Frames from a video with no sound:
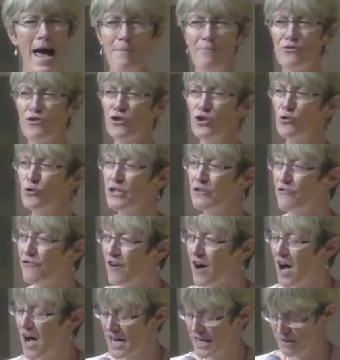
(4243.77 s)
But
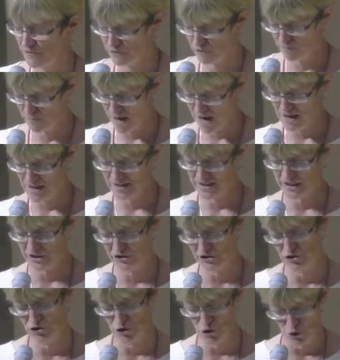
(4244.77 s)
American politics
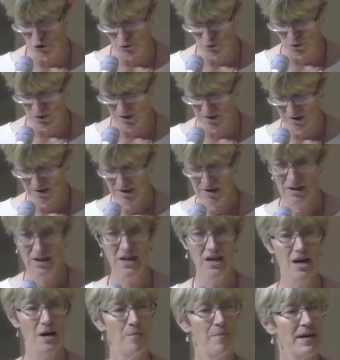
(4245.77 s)
today are
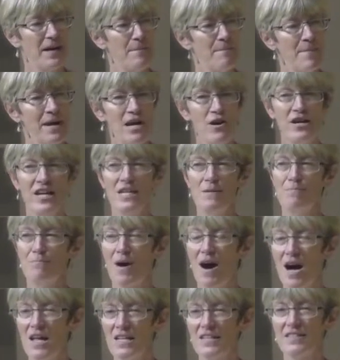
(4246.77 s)
highly
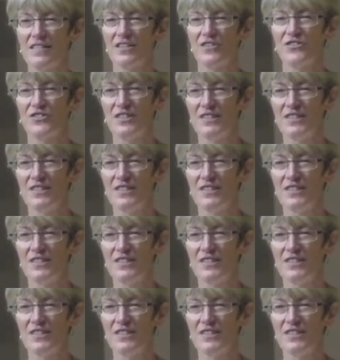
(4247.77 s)
unusual.